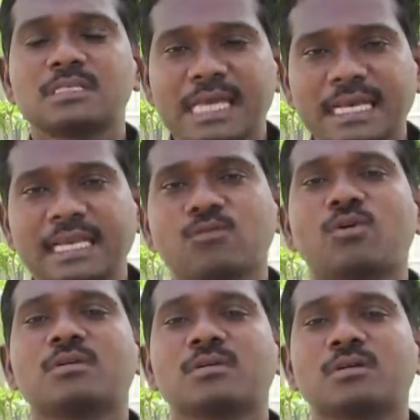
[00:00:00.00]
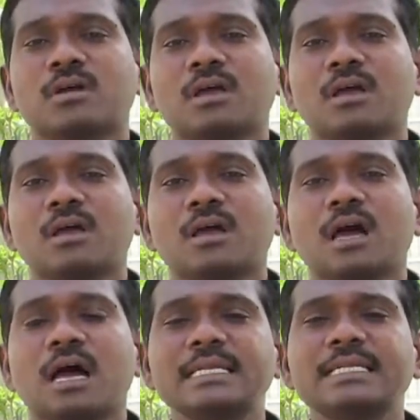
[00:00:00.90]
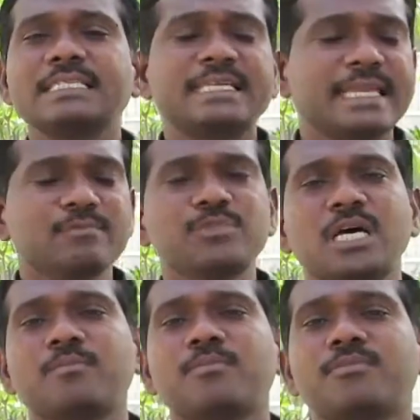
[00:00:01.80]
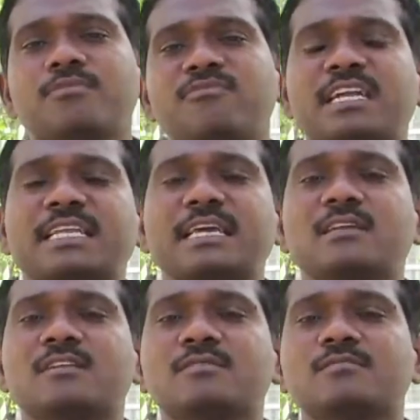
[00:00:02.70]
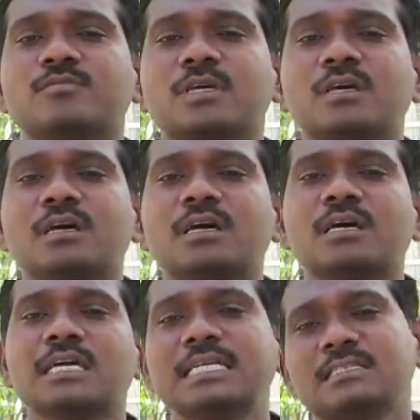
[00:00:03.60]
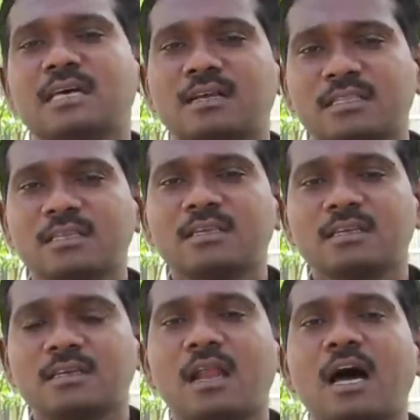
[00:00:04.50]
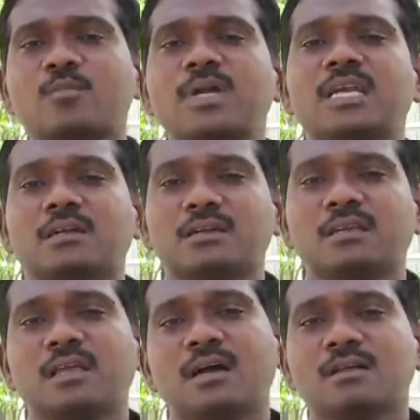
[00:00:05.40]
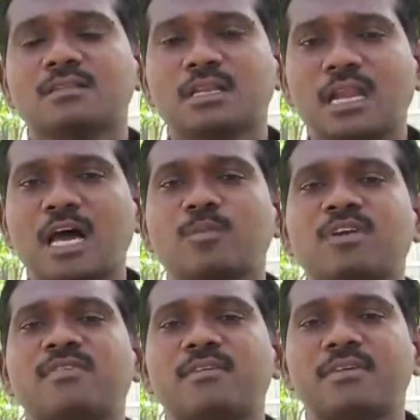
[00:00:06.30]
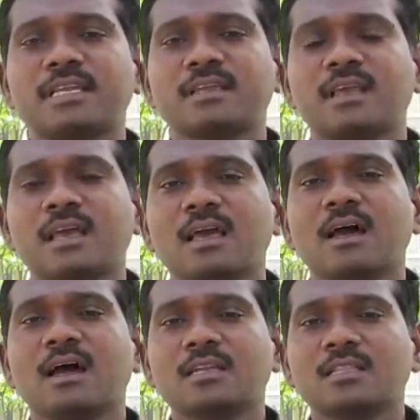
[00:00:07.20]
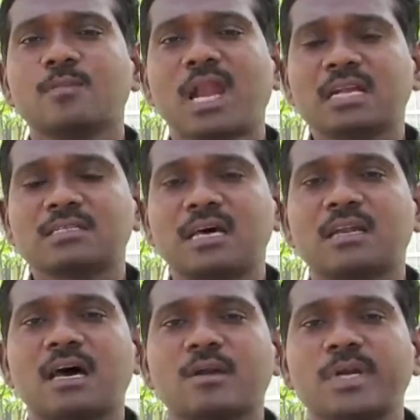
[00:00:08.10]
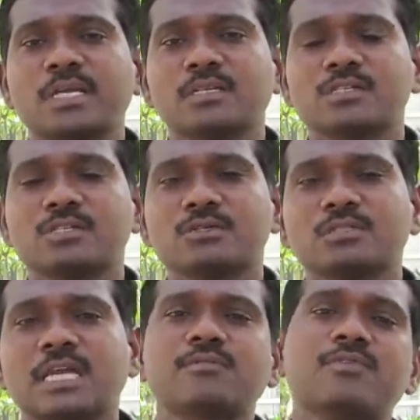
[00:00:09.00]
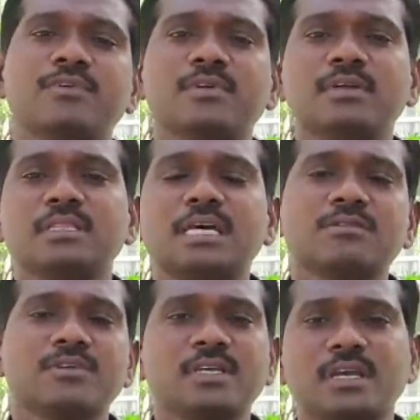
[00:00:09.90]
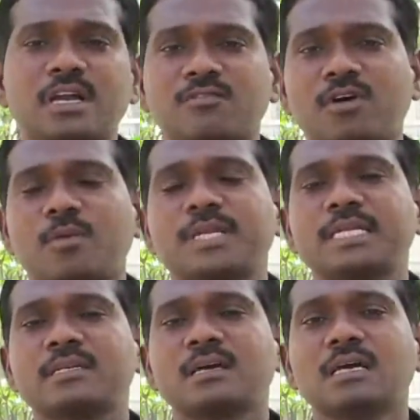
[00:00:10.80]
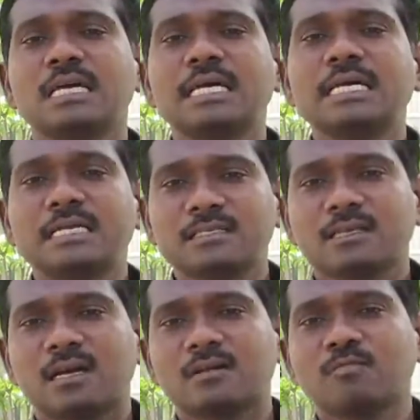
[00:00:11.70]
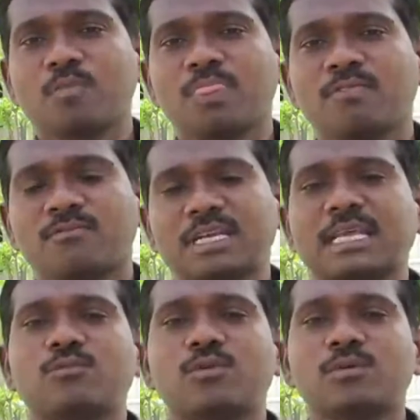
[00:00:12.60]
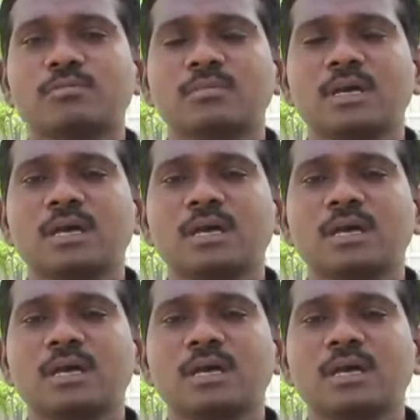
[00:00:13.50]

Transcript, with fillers: sterile one. And in terms of fertile, it is on the normal, yeah, the normal flowering and the plants are normal. So that we that we confirmed it. It is on fertile one.